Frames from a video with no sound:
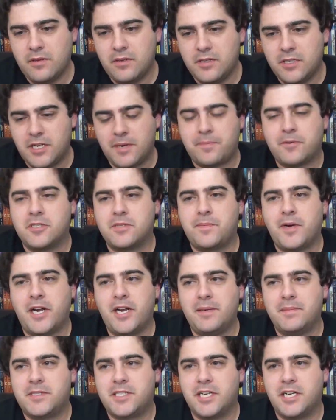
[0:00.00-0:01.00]
Dipper's
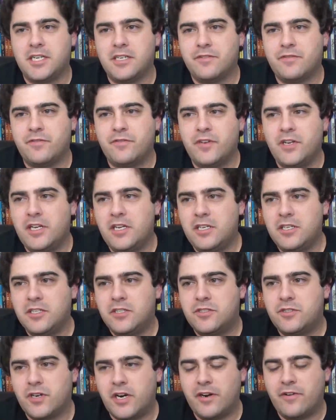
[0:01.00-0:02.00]
by himself,
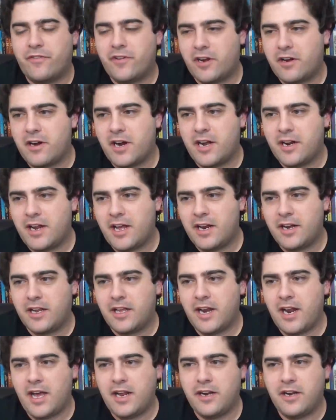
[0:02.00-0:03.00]
trying to figure out how to
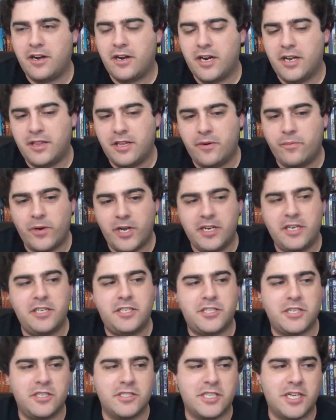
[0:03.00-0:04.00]
get out of here, and then Wendy
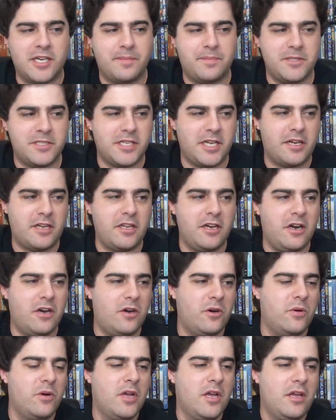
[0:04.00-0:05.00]
shows up and is like, you
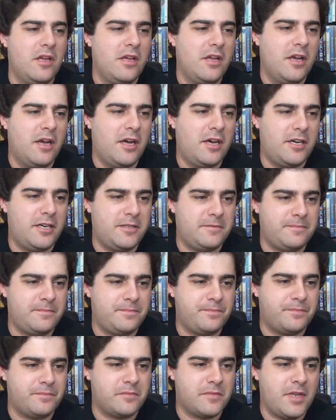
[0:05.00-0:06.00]
know,
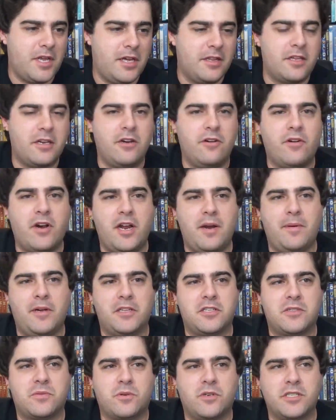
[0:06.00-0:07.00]
I think you're right about
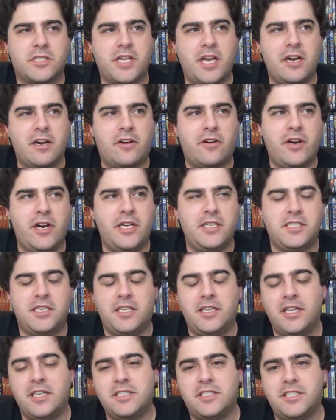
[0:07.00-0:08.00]
this world, it's kind of crazy,
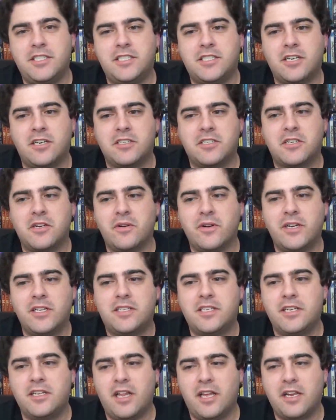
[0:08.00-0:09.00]
and then she starts going
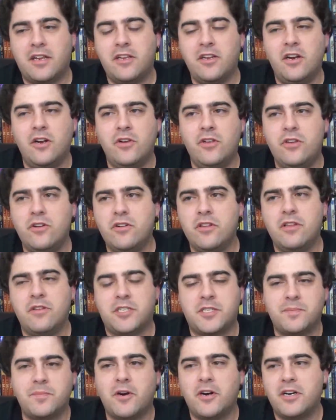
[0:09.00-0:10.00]
into, like, you know, you're the
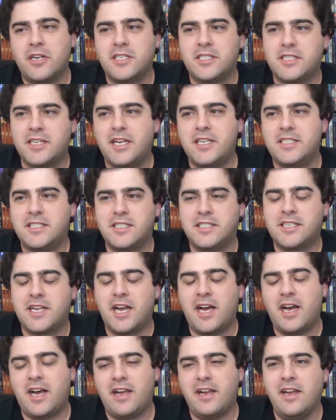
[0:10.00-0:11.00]
smartest, nicest
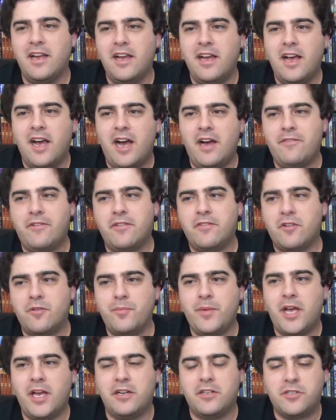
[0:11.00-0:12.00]
guy I've ever
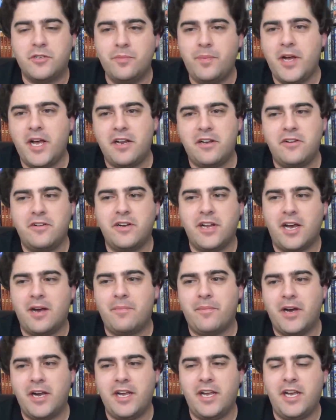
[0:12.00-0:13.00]
met, too bad you're
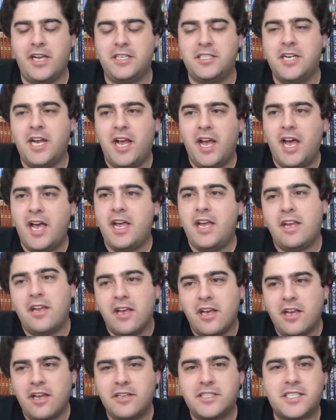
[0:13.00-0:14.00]
not my age,
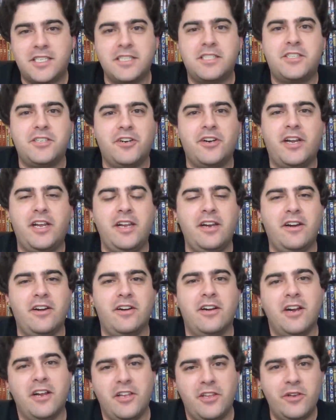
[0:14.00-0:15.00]
hey, since you're
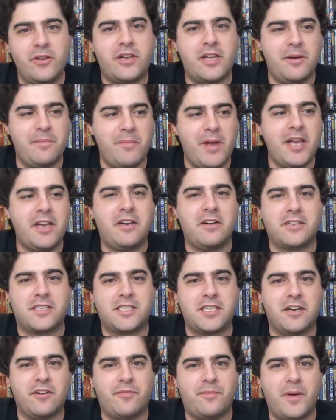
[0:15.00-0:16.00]
here, you can make
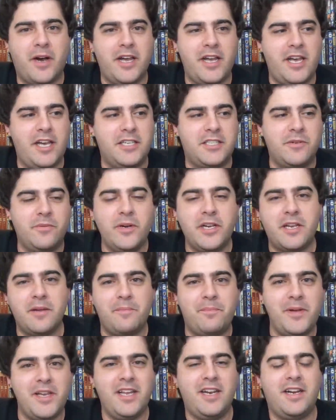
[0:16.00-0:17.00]
yourself my age, and we
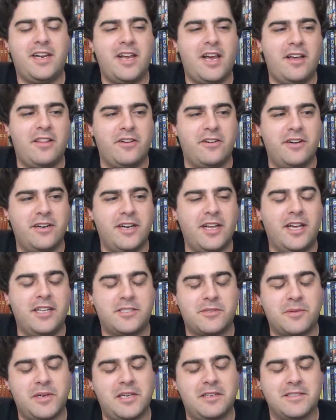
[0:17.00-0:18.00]
can be together, and
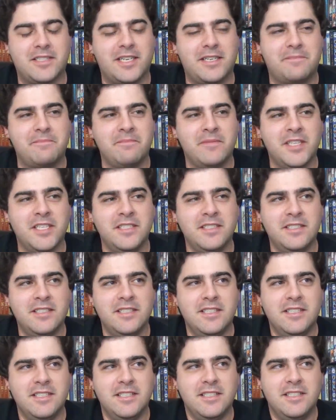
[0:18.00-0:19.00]
that's when I was like,
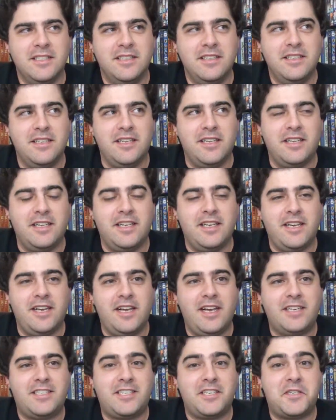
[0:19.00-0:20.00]

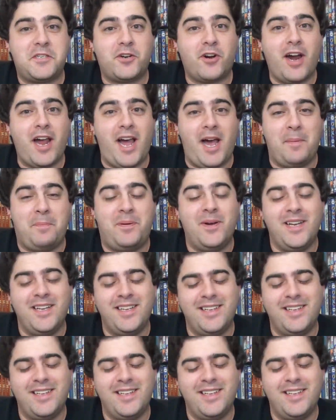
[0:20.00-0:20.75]
yeah, it's a trap.